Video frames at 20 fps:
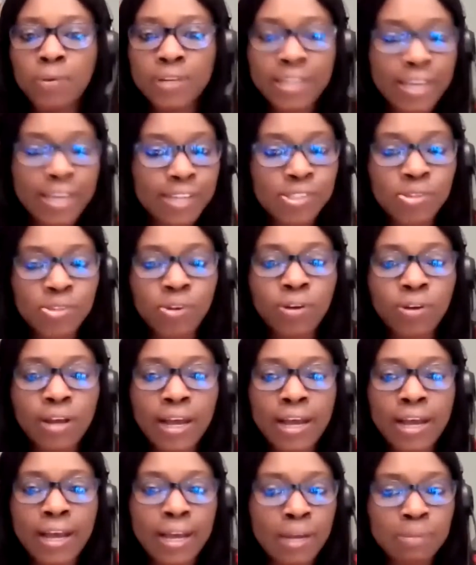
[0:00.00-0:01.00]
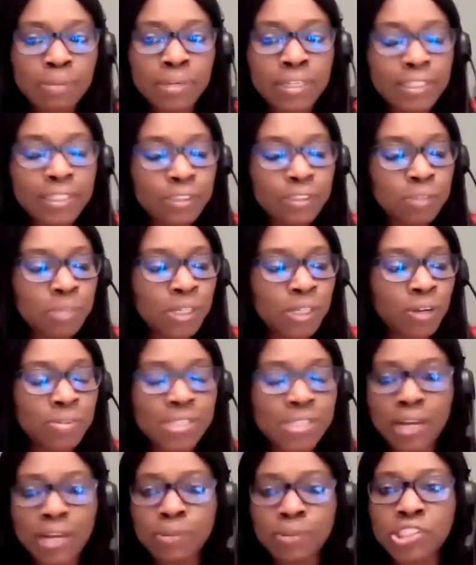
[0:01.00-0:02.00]
Okay, so a little bit
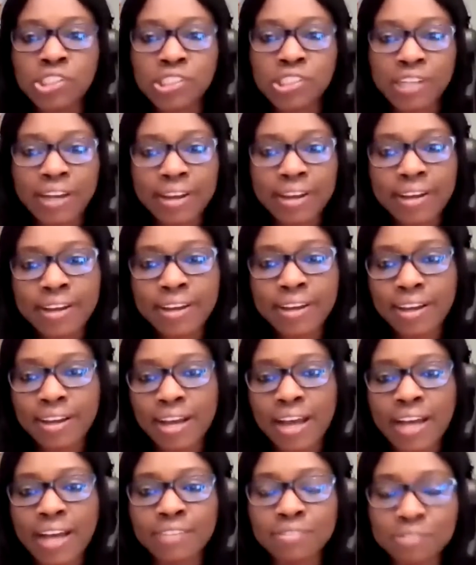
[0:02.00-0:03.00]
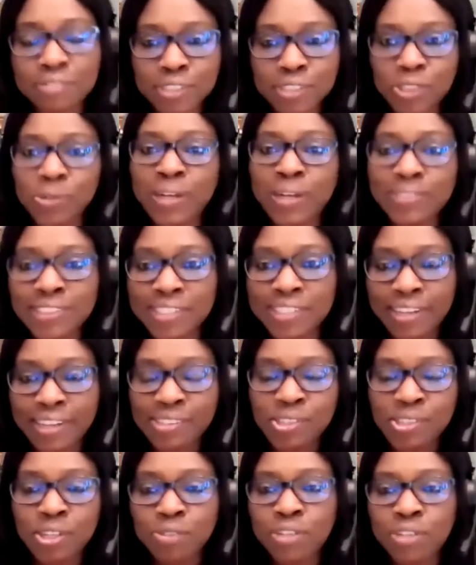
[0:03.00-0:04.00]
of sound check and visual
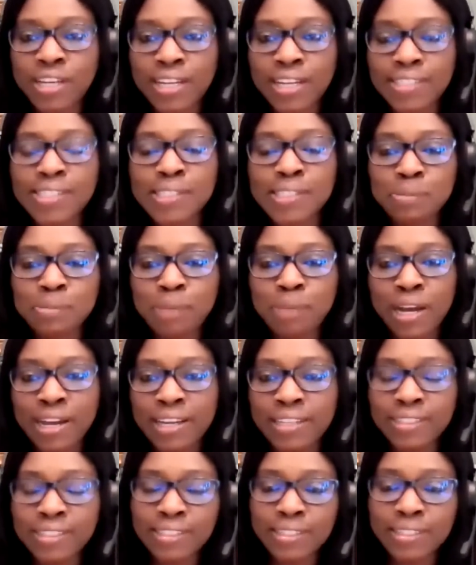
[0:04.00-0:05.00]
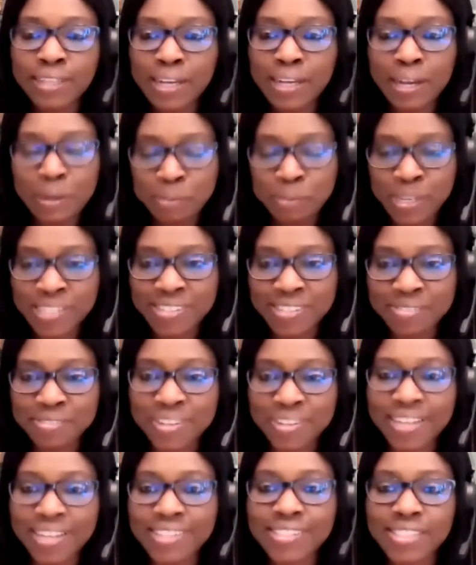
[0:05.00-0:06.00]
check. So if you can see my
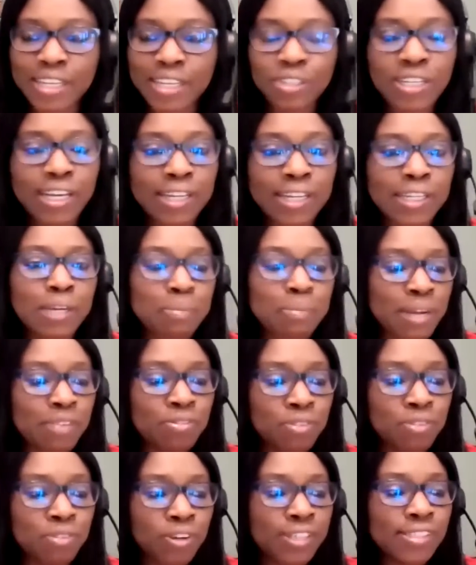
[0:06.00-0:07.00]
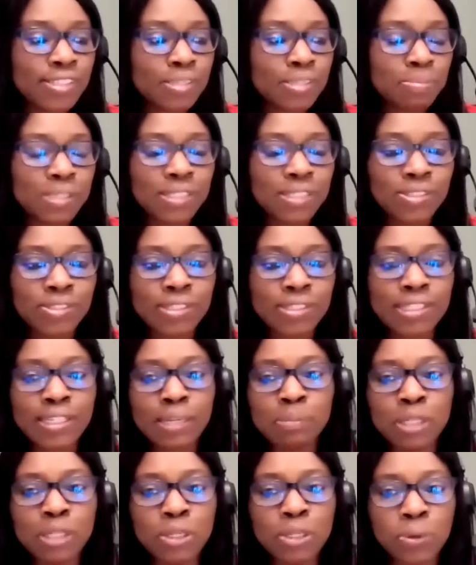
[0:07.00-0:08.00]
amazing face and you can hear my voice, please
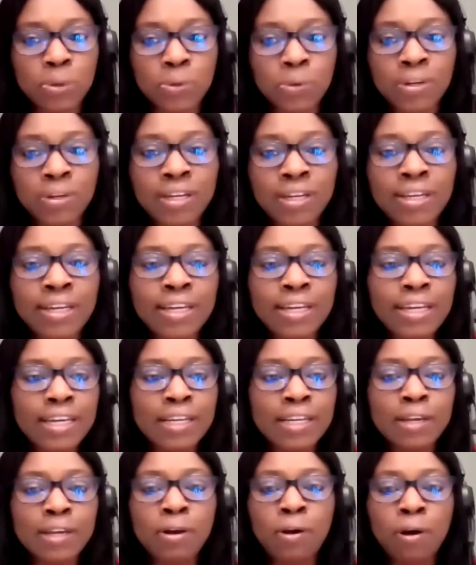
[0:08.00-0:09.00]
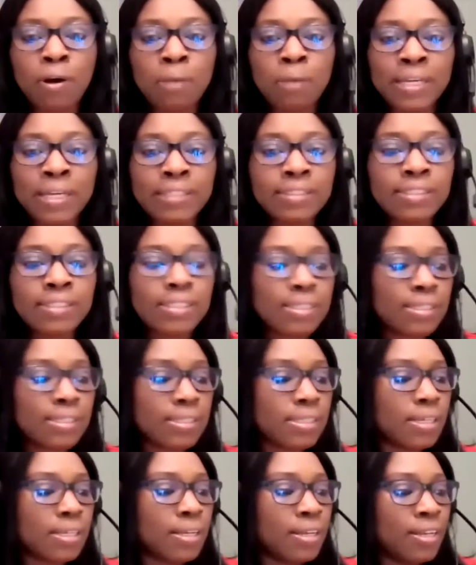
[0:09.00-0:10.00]
just let me know in the
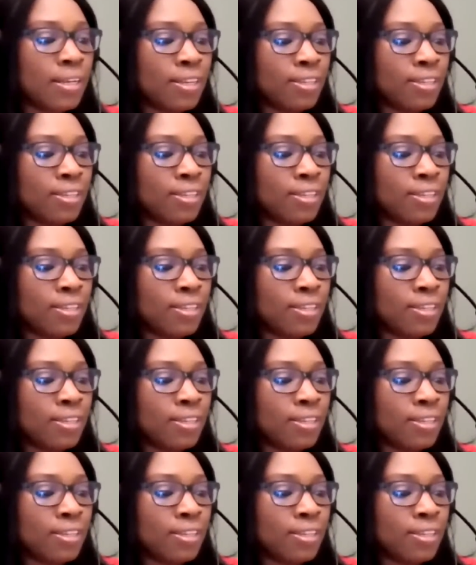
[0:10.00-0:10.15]
comments.